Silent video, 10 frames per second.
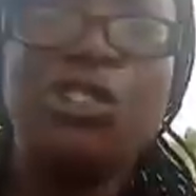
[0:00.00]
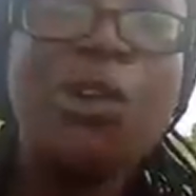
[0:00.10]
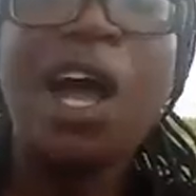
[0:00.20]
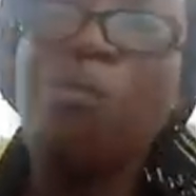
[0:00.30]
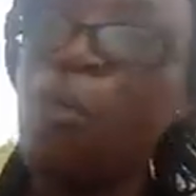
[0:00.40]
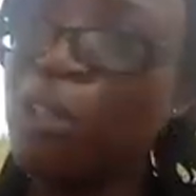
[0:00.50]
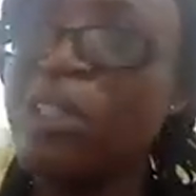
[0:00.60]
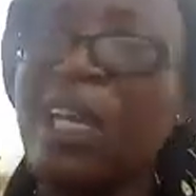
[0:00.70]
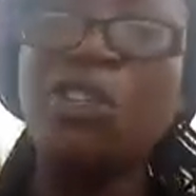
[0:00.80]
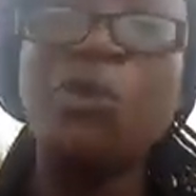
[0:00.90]
have money
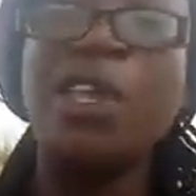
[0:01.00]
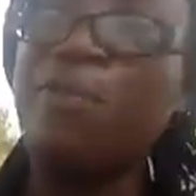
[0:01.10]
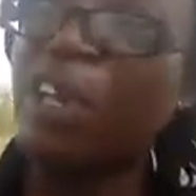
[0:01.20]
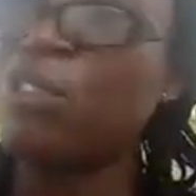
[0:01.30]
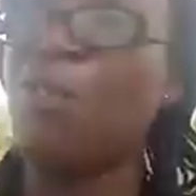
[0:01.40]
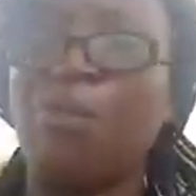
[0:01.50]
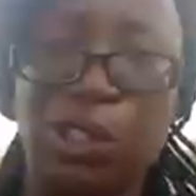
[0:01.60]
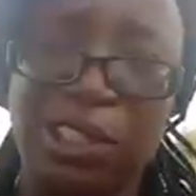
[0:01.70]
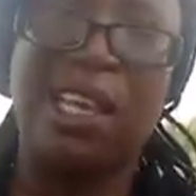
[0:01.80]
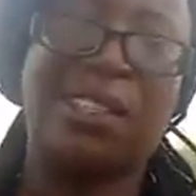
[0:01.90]
that you will invest on
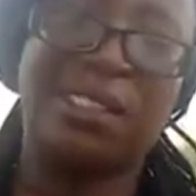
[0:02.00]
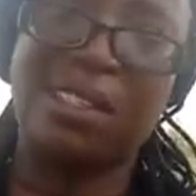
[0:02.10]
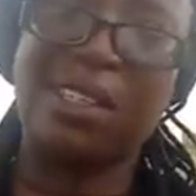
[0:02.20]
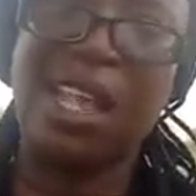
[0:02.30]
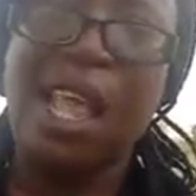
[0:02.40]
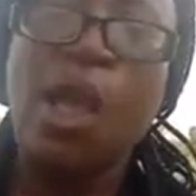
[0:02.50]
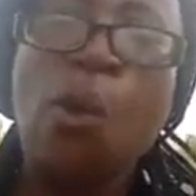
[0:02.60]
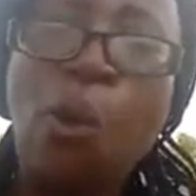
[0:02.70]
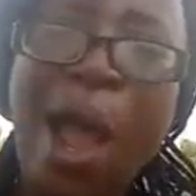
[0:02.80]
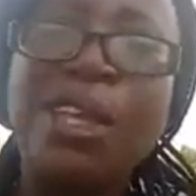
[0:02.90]
40 hectares.
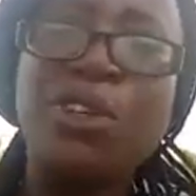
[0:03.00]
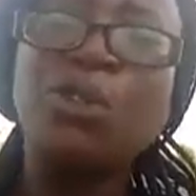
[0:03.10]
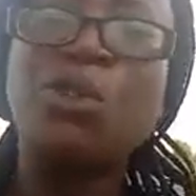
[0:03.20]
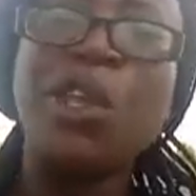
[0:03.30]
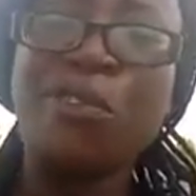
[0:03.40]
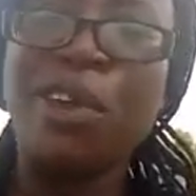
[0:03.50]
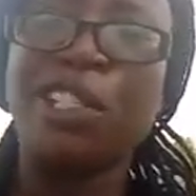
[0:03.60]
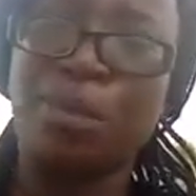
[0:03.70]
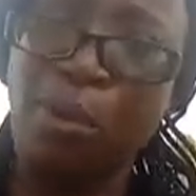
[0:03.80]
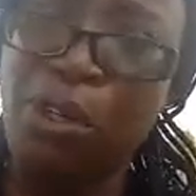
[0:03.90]
Why don't you
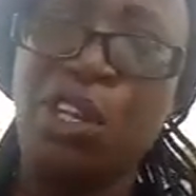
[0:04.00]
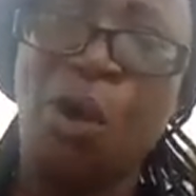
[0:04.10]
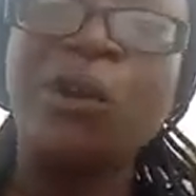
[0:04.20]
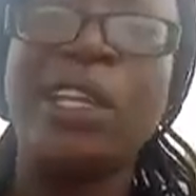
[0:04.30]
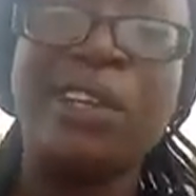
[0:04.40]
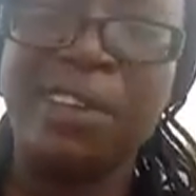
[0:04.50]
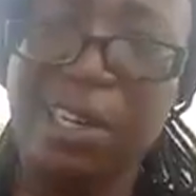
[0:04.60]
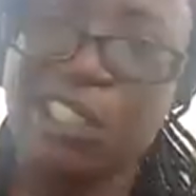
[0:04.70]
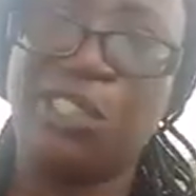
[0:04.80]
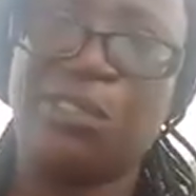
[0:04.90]
invest money on
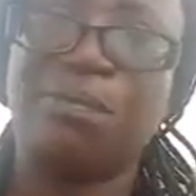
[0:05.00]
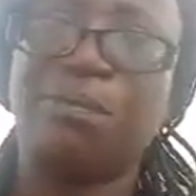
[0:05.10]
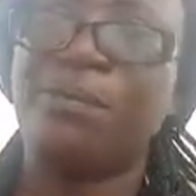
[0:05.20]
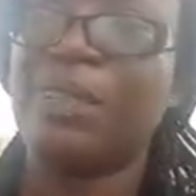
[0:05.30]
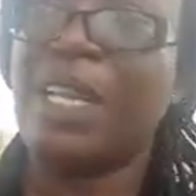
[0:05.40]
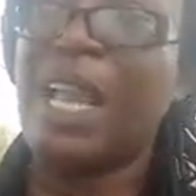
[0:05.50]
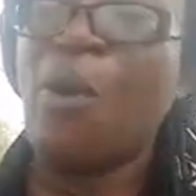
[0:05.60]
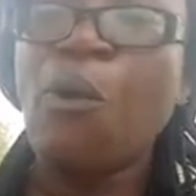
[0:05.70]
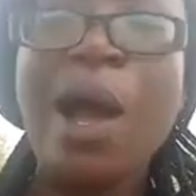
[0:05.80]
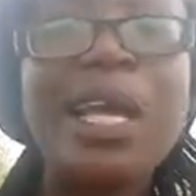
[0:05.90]
irrigation?
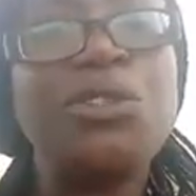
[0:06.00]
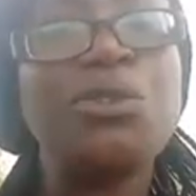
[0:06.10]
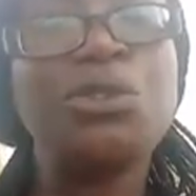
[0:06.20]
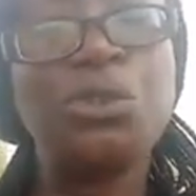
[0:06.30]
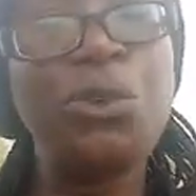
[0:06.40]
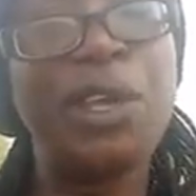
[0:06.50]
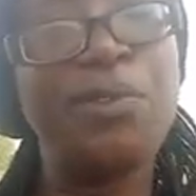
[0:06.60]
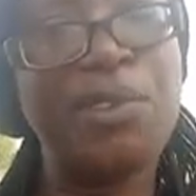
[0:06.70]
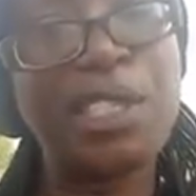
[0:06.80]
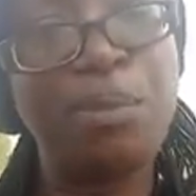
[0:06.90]
Why don't you
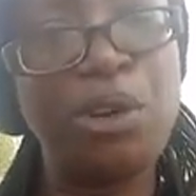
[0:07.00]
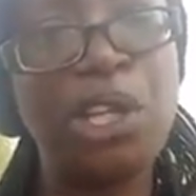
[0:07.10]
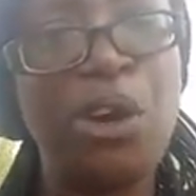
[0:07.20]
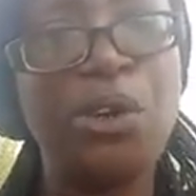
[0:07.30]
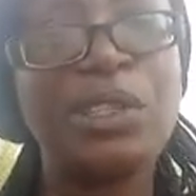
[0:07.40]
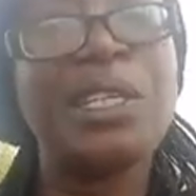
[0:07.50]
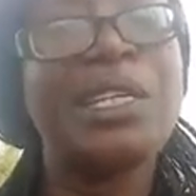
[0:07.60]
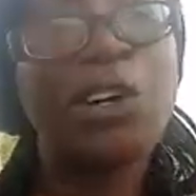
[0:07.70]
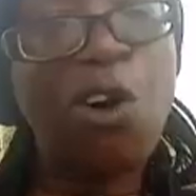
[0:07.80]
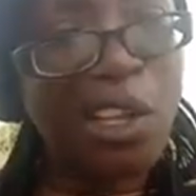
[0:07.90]
invest money on
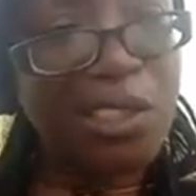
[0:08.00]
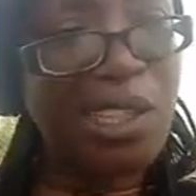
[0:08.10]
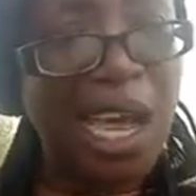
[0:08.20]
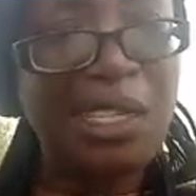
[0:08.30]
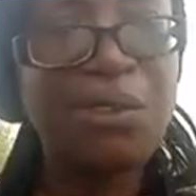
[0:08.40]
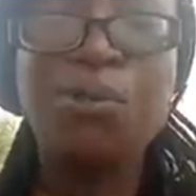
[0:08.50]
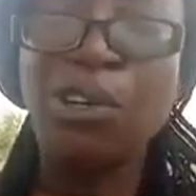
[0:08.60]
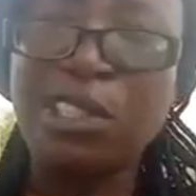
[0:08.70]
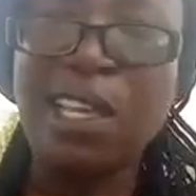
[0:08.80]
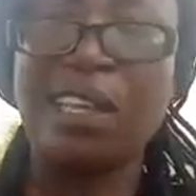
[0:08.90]
cut down
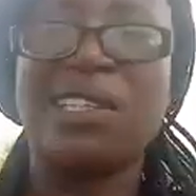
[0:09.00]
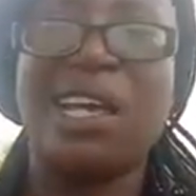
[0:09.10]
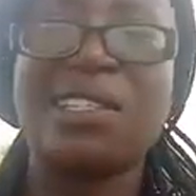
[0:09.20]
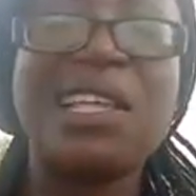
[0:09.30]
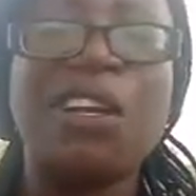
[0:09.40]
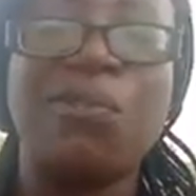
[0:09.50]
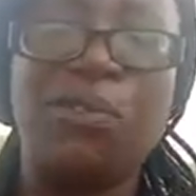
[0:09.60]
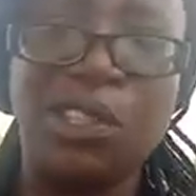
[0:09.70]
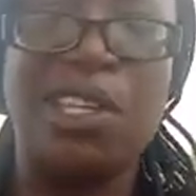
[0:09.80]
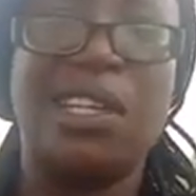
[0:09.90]
40 hectares? Instead of
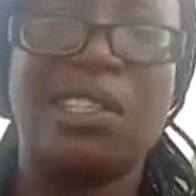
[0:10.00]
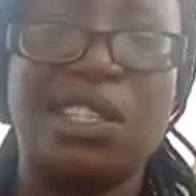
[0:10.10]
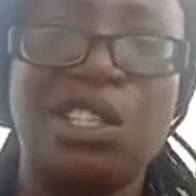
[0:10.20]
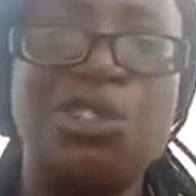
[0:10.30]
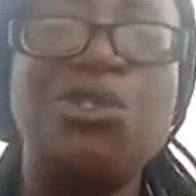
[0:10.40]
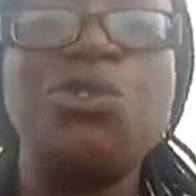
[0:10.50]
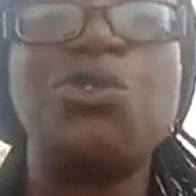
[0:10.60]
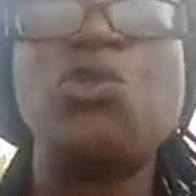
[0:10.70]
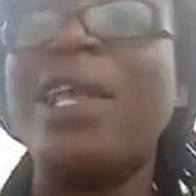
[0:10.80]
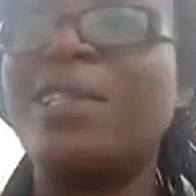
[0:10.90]
40 hectares, do
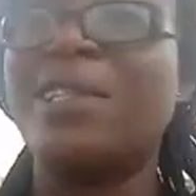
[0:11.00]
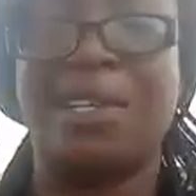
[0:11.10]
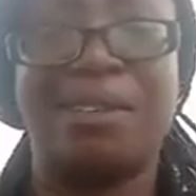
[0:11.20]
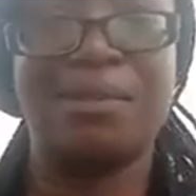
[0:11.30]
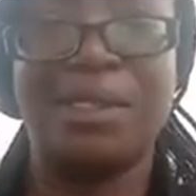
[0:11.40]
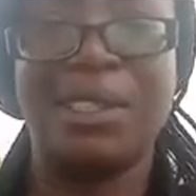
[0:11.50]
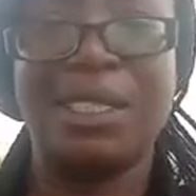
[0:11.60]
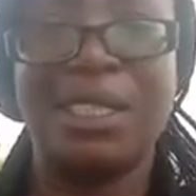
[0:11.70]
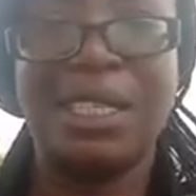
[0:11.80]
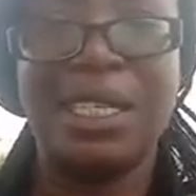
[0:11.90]
20.
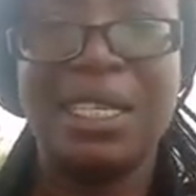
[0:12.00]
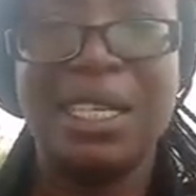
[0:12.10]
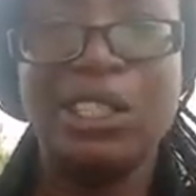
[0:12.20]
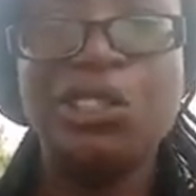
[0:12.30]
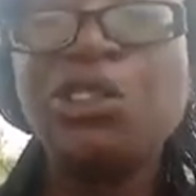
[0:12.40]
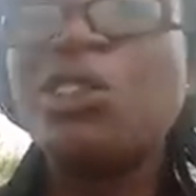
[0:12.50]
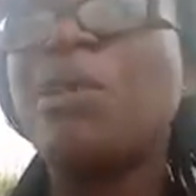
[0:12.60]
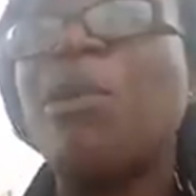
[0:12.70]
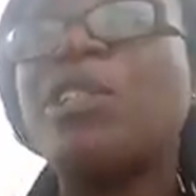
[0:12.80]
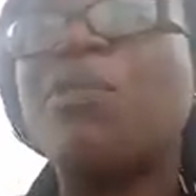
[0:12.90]
Use the
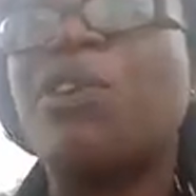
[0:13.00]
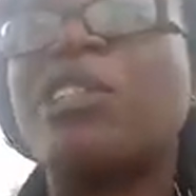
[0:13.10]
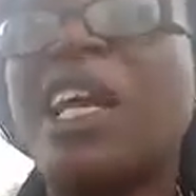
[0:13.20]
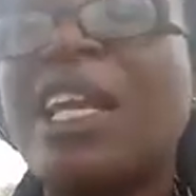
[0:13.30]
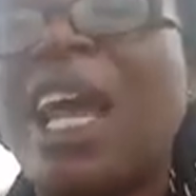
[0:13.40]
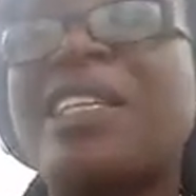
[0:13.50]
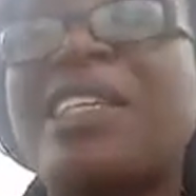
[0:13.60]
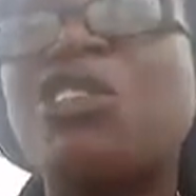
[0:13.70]
money for 10 hectares